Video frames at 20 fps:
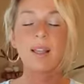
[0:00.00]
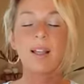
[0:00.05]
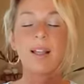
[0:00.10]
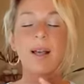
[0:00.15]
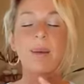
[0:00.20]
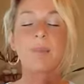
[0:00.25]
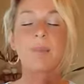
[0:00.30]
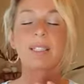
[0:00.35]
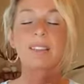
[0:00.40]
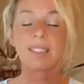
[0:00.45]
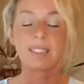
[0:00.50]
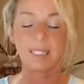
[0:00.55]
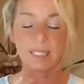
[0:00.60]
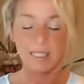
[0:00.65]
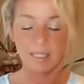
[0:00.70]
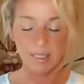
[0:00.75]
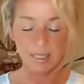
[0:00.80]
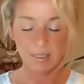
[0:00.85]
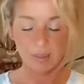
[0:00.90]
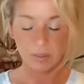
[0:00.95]
Amate de
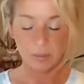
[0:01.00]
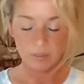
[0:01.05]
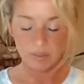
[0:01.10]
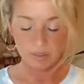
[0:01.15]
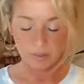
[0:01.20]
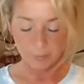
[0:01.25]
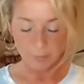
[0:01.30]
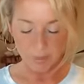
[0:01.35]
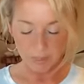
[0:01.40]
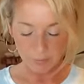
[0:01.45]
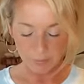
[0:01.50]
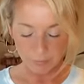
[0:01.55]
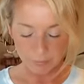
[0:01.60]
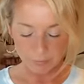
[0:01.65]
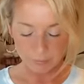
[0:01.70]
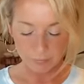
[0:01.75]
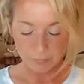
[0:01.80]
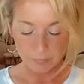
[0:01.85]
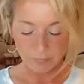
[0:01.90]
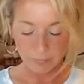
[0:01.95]
carga no chama.
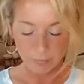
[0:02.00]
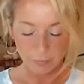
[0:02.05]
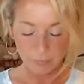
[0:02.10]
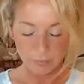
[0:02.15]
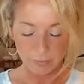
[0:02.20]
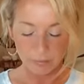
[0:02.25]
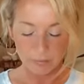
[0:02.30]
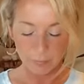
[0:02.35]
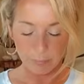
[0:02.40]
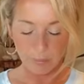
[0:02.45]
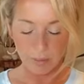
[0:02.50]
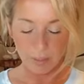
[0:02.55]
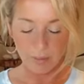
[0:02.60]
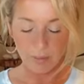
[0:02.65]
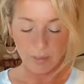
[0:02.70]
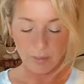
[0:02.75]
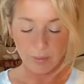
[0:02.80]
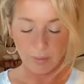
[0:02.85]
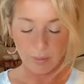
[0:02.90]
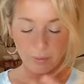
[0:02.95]
Deep breath
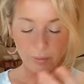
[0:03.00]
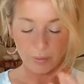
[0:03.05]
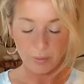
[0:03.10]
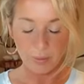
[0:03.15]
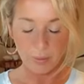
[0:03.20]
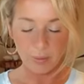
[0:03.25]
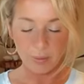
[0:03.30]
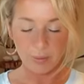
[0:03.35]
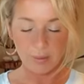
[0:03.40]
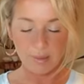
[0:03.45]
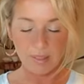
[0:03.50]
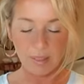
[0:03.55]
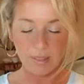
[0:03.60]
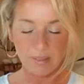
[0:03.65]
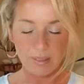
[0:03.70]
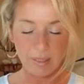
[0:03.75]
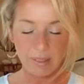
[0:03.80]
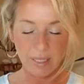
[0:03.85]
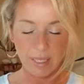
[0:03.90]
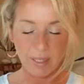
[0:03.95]
in through the nose,
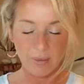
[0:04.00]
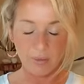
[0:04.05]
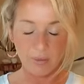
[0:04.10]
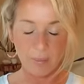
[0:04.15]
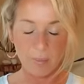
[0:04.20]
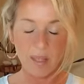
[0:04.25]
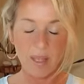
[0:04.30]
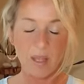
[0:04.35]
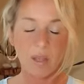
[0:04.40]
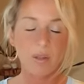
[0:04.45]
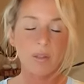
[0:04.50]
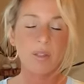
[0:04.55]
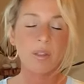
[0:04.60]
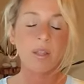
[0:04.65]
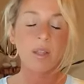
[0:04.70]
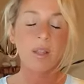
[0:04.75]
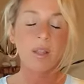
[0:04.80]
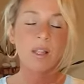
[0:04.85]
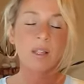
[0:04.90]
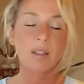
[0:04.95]
exhale out the mouth.
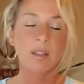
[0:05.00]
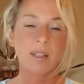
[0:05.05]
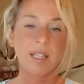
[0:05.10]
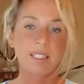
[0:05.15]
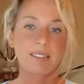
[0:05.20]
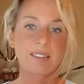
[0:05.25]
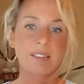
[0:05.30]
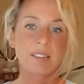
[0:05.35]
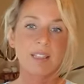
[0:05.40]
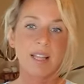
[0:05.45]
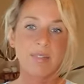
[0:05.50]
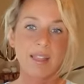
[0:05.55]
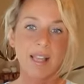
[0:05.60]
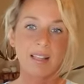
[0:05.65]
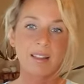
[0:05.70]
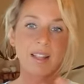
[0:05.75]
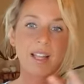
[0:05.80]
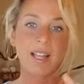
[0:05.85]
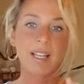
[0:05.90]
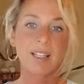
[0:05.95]
Let's let that
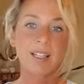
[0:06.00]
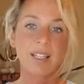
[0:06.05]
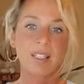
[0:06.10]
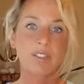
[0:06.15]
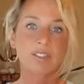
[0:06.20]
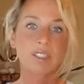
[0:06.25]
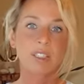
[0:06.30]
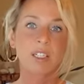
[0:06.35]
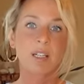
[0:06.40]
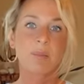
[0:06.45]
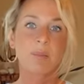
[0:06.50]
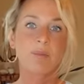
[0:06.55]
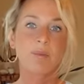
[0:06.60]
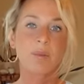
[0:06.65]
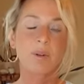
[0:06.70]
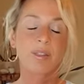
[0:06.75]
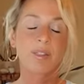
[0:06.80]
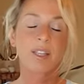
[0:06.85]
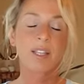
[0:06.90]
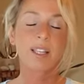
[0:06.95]
lion energy come
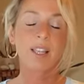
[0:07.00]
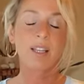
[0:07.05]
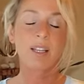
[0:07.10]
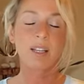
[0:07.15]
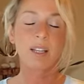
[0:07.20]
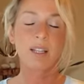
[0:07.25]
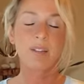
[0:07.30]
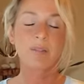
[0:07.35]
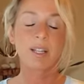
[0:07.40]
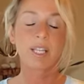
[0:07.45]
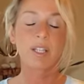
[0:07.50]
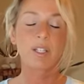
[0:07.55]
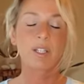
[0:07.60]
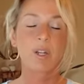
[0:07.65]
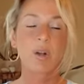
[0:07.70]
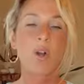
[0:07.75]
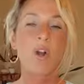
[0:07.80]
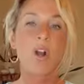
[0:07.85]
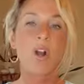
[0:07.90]
forth again. I invite you to go.